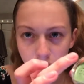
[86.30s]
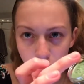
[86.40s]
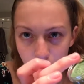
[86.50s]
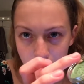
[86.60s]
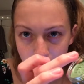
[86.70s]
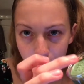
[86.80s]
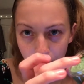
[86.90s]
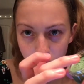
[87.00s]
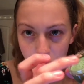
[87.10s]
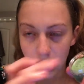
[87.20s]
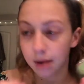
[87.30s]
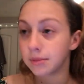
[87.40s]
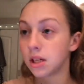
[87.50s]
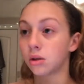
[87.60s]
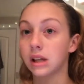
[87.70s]
used this a bunch of times
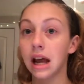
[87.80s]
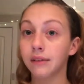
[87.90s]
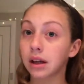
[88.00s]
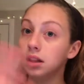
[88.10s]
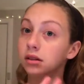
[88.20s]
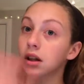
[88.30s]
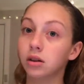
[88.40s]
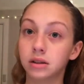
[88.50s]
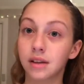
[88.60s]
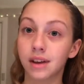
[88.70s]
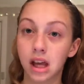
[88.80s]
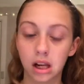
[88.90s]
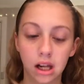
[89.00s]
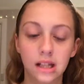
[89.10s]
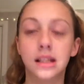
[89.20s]
and I only have like a little divot
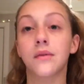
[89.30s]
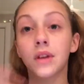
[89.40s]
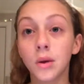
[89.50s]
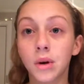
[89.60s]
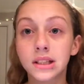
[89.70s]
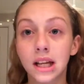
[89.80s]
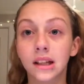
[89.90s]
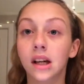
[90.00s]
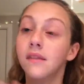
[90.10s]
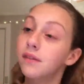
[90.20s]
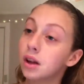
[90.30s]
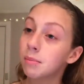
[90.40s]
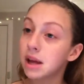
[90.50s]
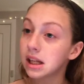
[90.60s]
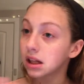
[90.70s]
in it because I really wanted to get like a full
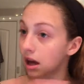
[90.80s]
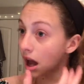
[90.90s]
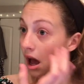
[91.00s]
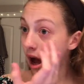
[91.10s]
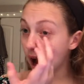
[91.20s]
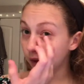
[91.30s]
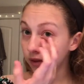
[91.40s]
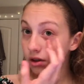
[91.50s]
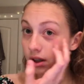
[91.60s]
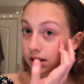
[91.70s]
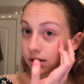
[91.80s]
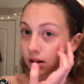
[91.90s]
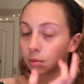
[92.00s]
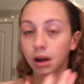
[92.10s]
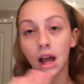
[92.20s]
opinion. I haven't tried this
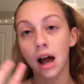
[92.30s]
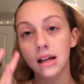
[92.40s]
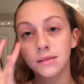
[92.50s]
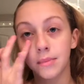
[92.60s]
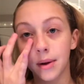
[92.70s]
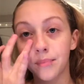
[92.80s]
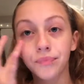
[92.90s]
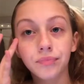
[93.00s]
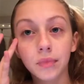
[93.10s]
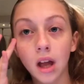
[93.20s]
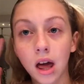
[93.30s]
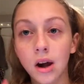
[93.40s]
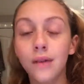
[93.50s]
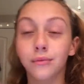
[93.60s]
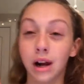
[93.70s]
under my eyes, but I
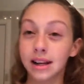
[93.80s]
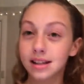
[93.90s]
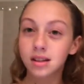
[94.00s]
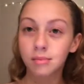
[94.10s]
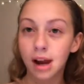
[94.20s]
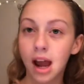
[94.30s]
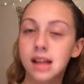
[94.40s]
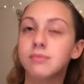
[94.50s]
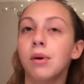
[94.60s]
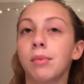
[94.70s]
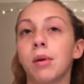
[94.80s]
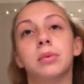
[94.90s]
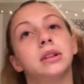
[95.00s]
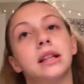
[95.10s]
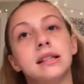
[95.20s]
don't have redness under my eyes, more
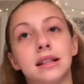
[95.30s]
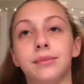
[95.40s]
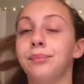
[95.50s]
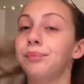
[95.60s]
purpleness, and